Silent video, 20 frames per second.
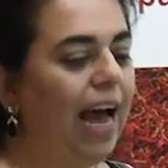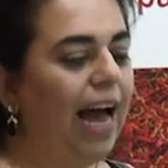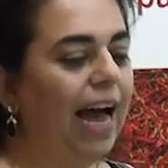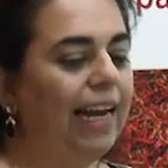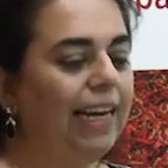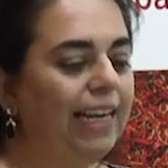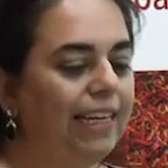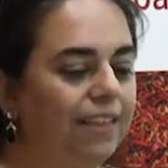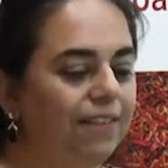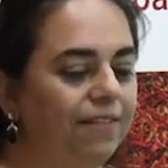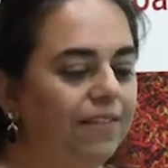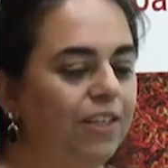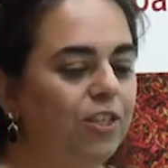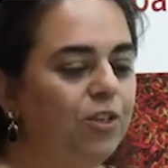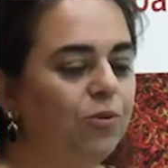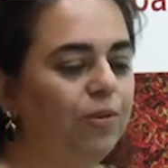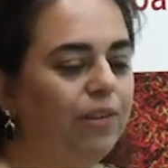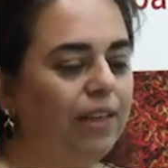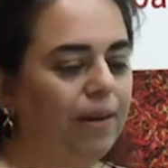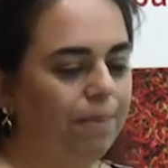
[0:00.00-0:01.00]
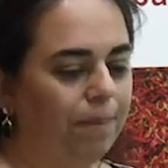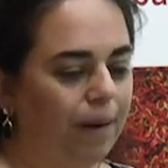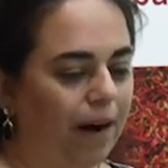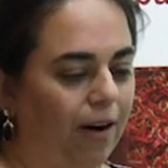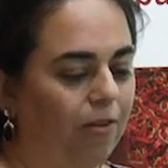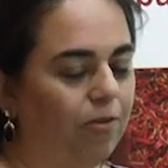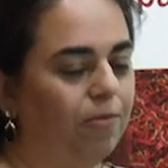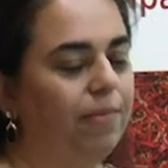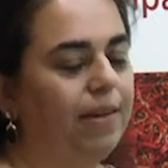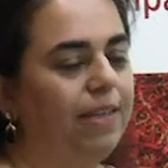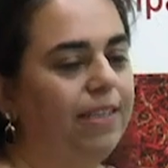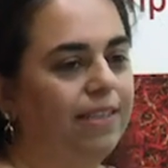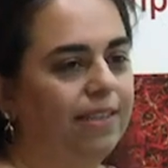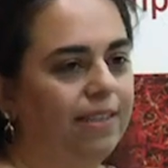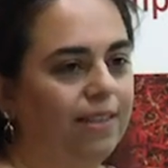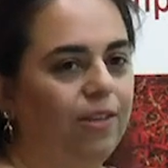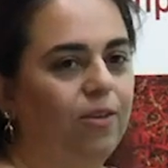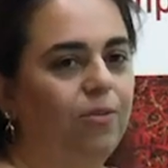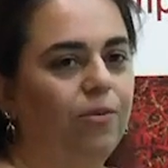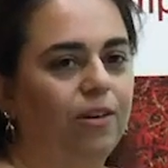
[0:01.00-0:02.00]
And individual empowerment
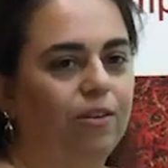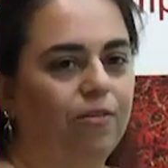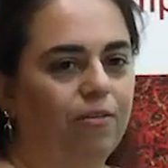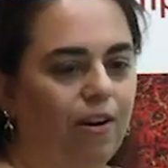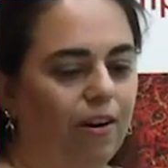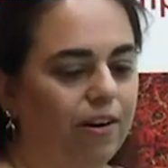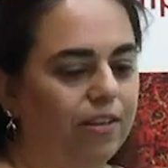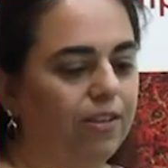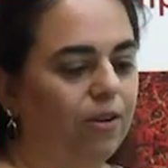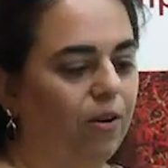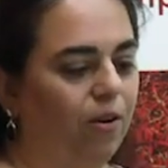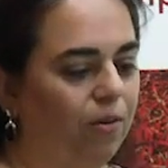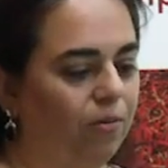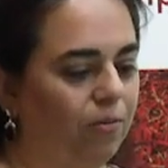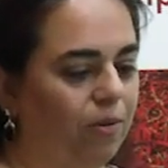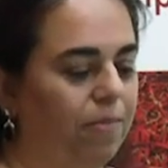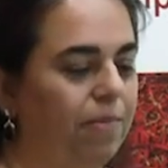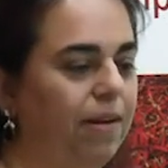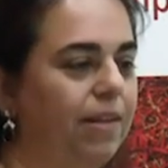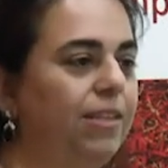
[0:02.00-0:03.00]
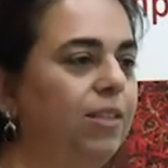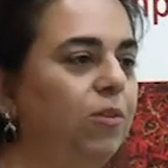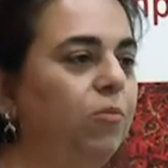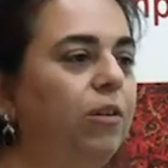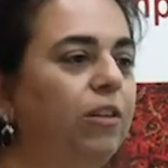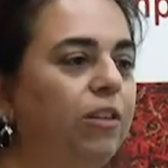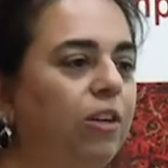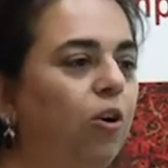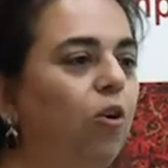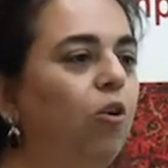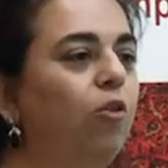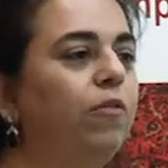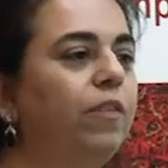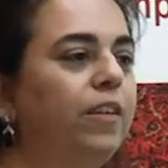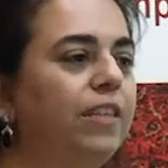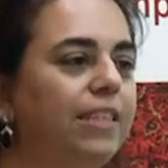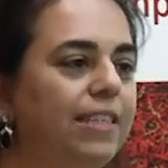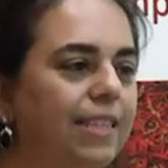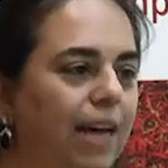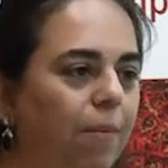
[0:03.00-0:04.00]
is low across all women. So we'll go
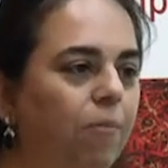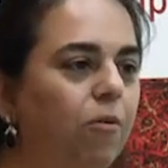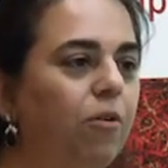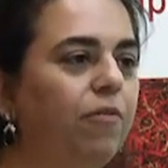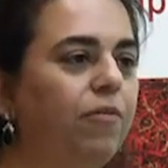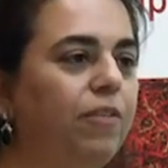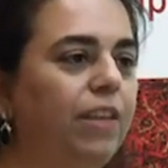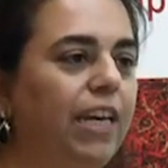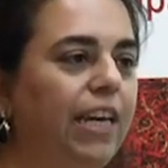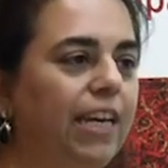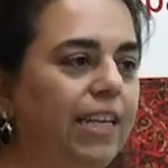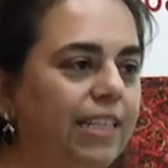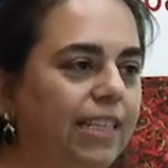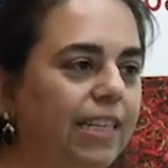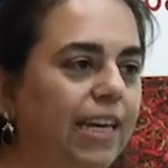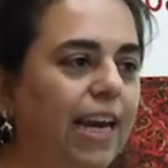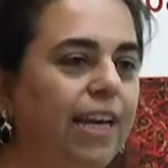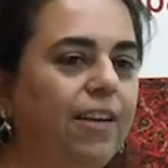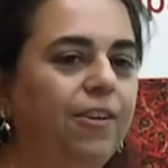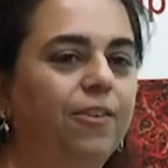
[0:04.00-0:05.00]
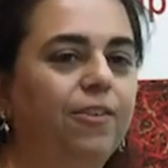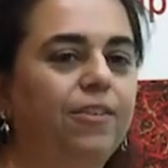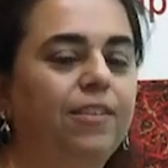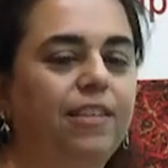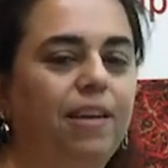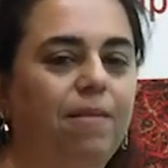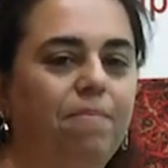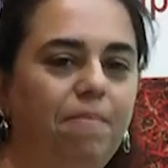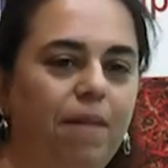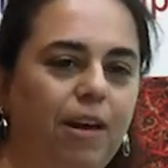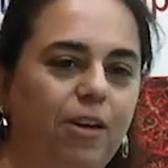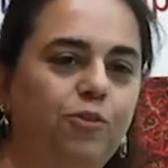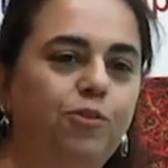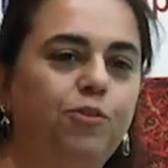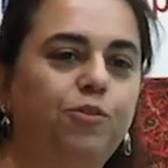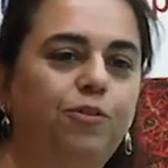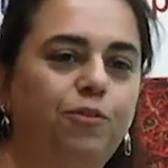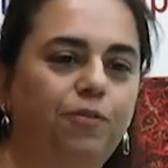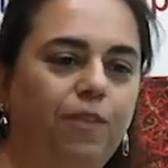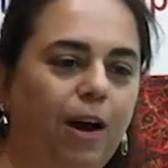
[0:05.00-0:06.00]
over some of the indicators and
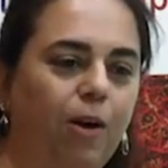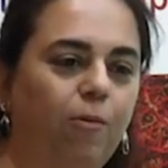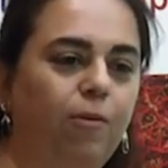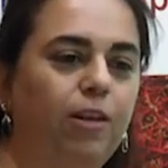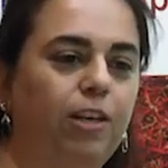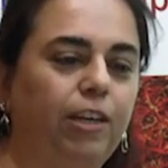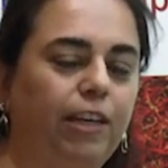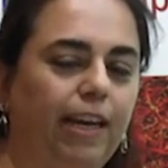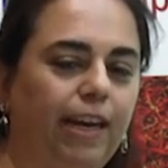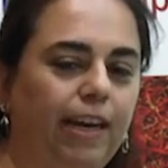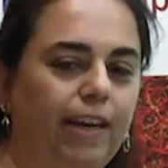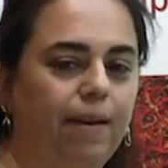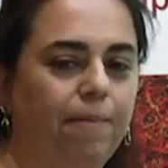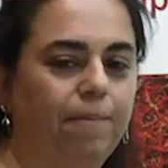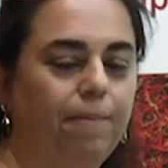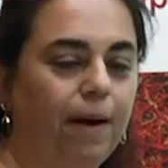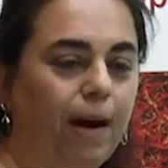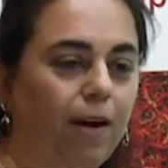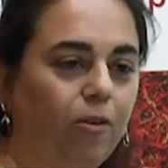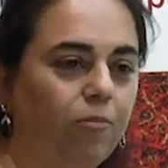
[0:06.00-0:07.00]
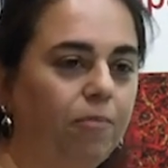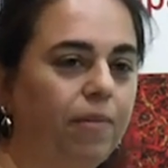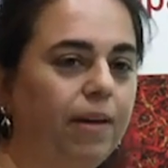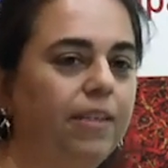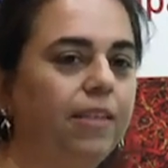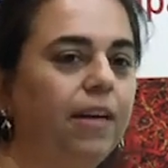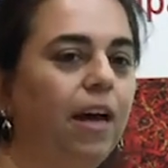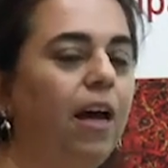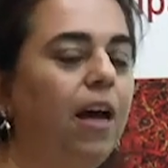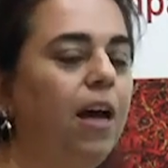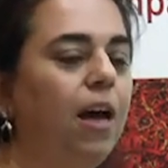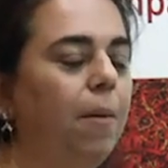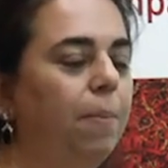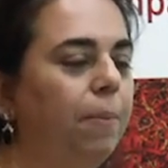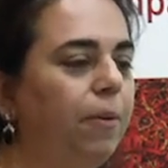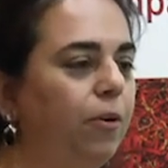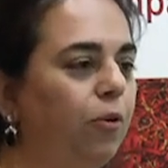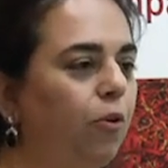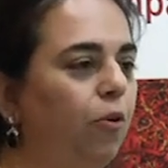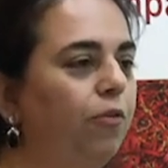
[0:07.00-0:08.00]
measures of how we're looking at empowerment.
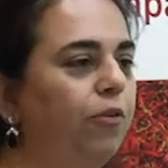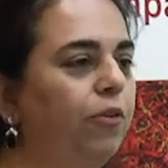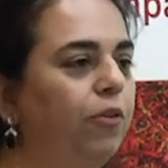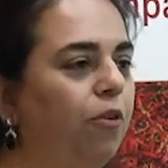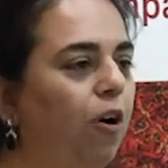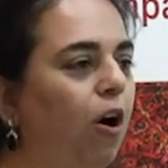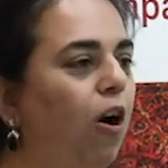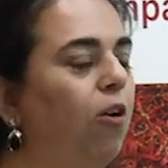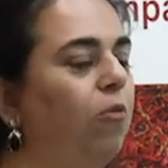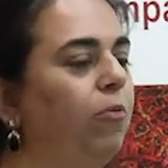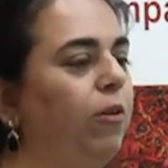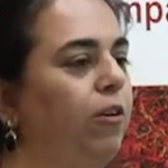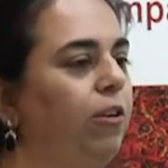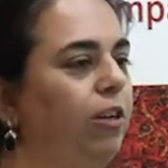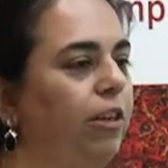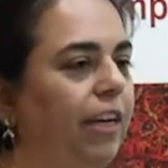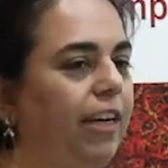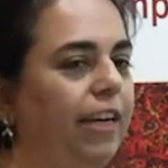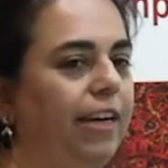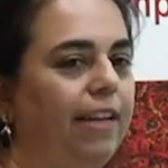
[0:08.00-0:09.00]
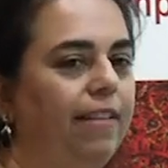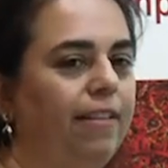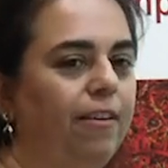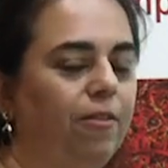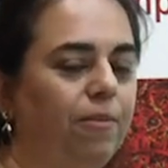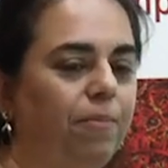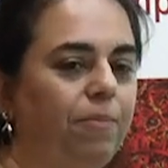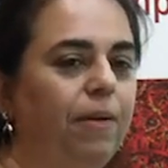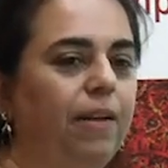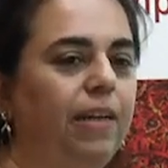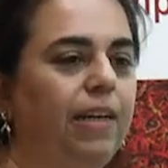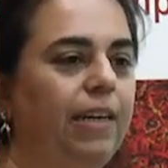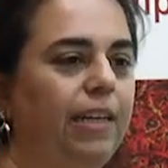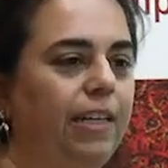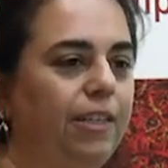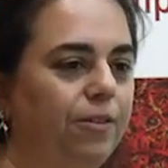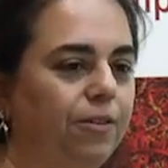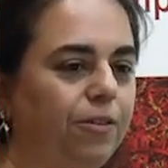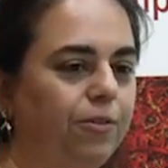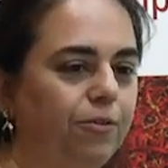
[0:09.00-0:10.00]
But overall, we're looking at their
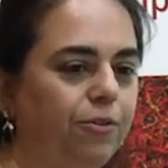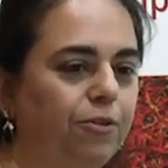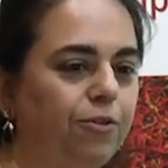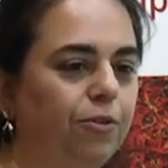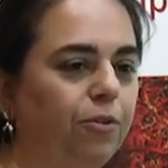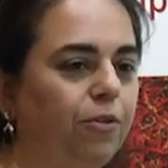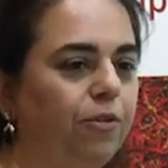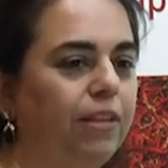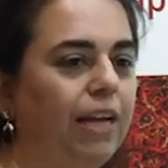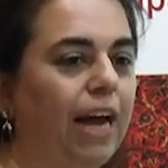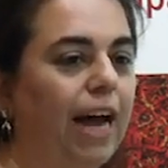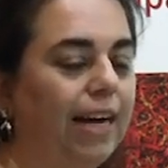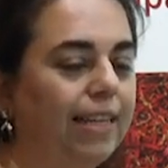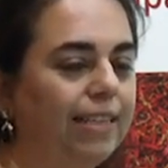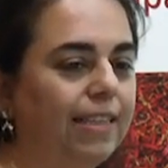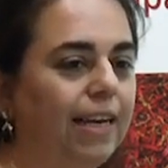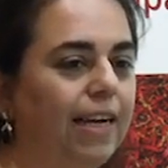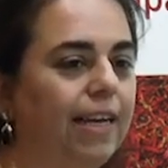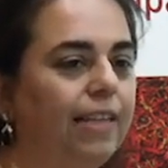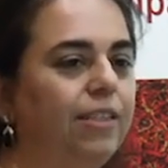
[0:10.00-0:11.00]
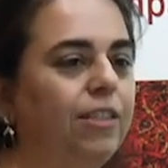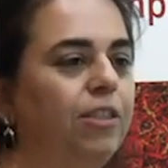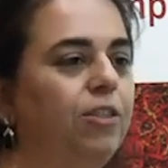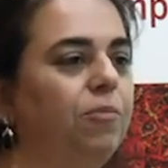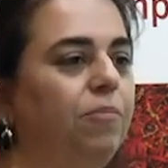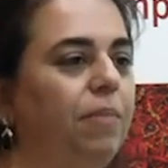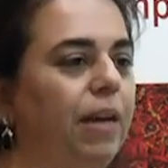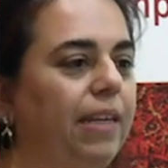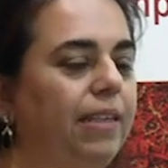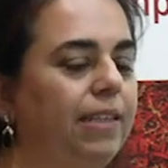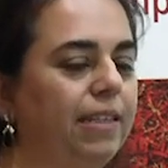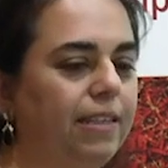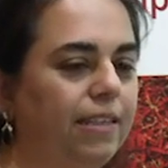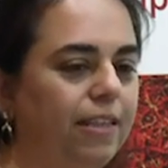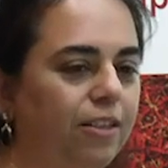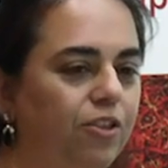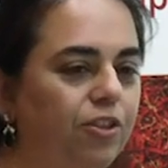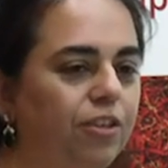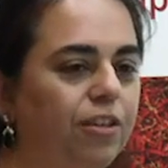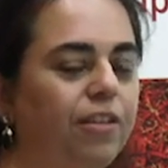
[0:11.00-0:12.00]
ability to control assets, to make
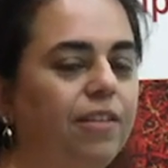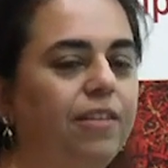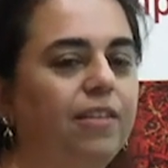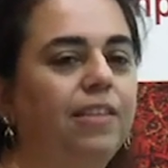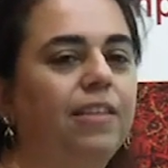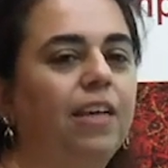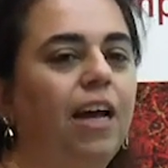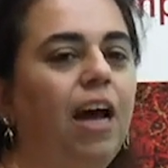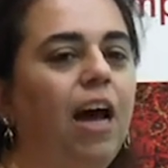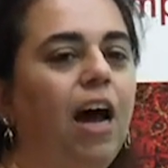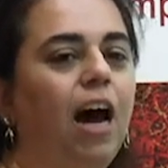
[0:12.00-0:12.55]
decisions,